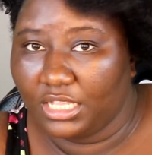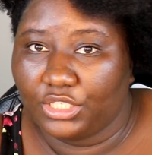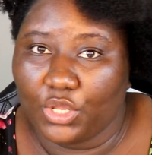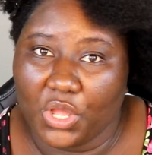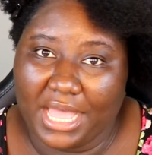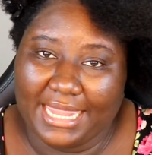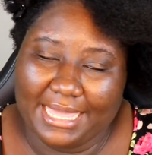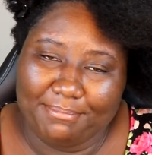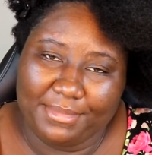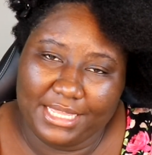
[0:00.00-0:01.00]
So
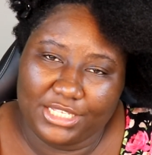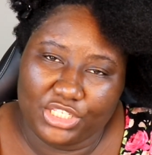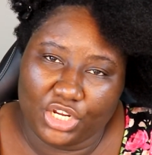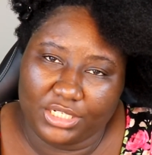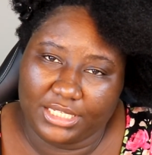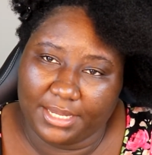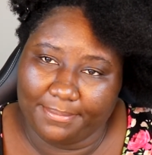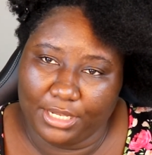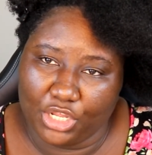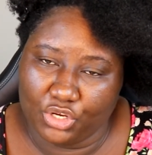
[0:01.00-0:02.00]
let me start
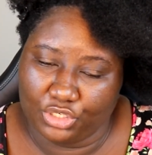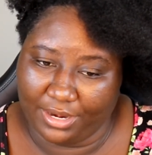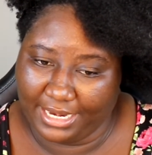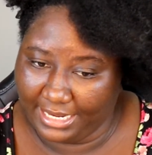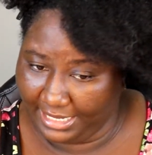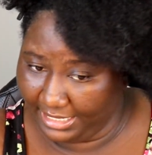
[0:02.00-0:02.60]
blow drying